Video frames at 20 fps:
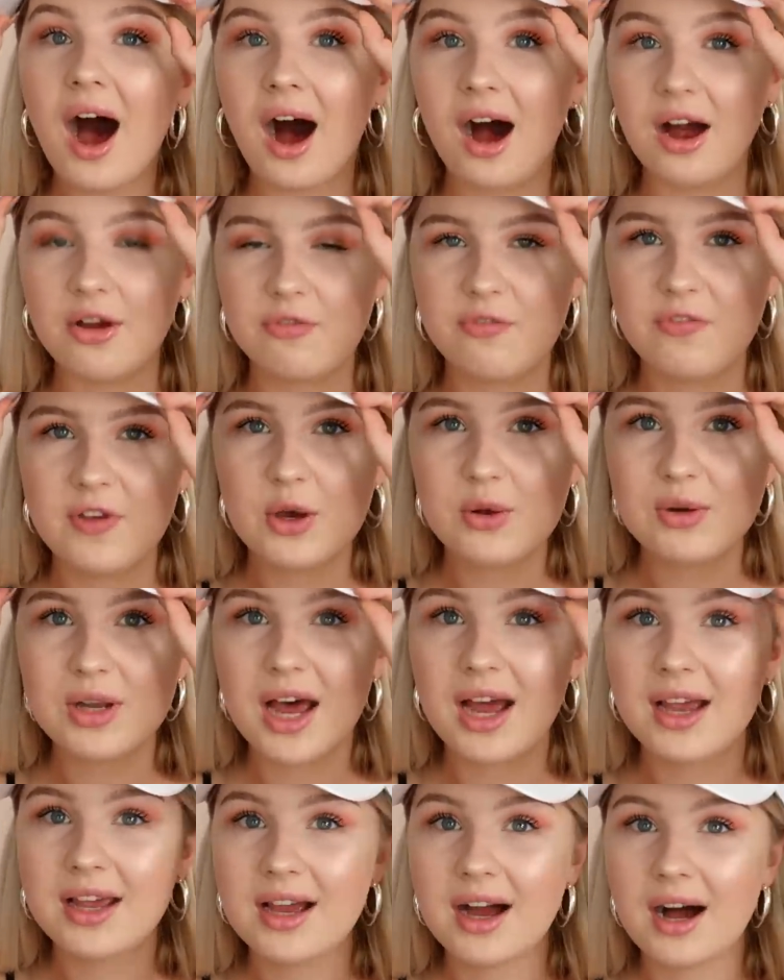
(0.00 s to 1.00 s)
I feel
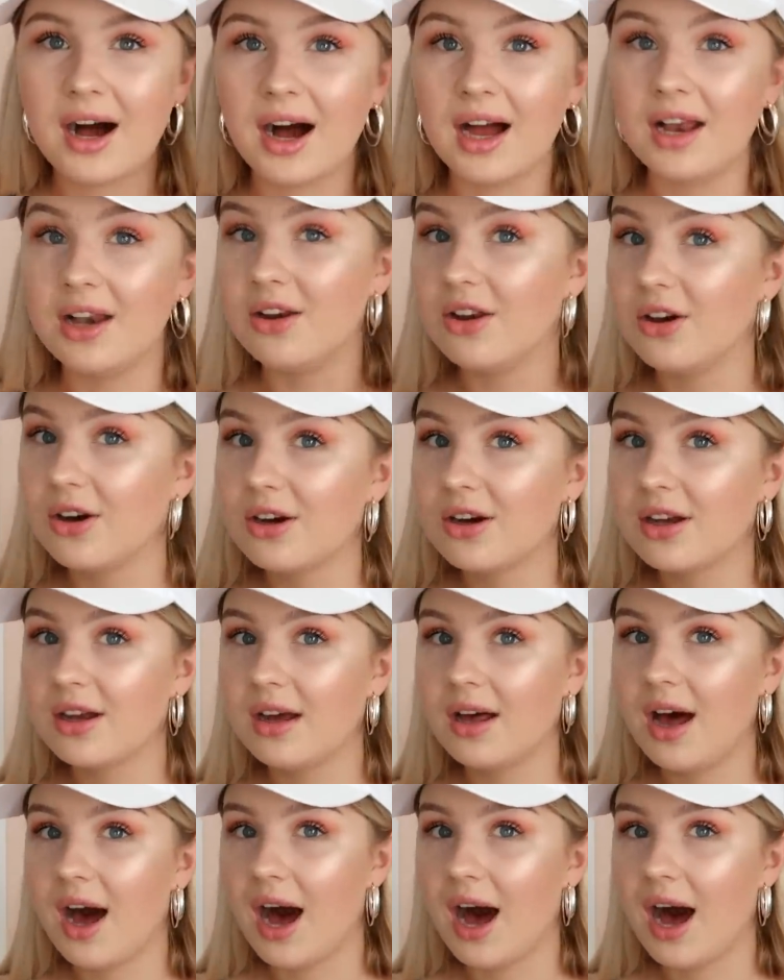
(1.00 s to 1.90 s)
like I look